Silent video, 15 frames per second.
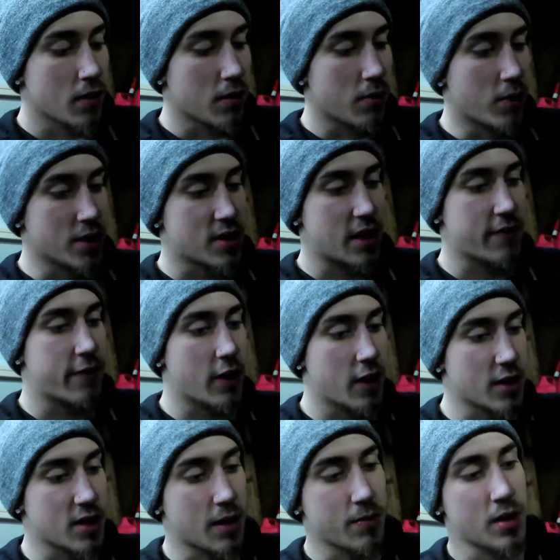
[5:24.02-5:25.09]
once I
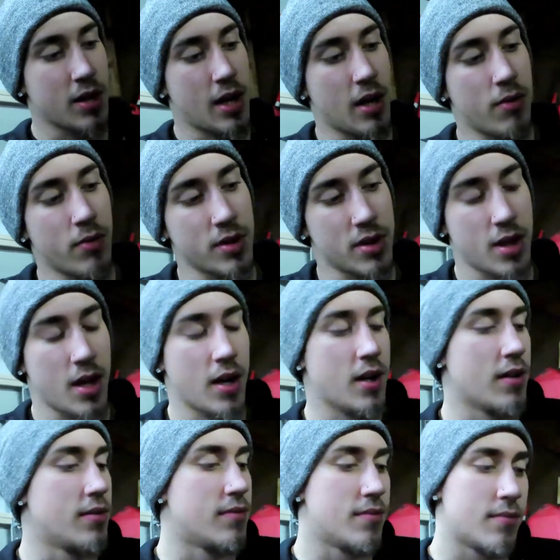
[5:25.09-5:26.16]
figure something out, once I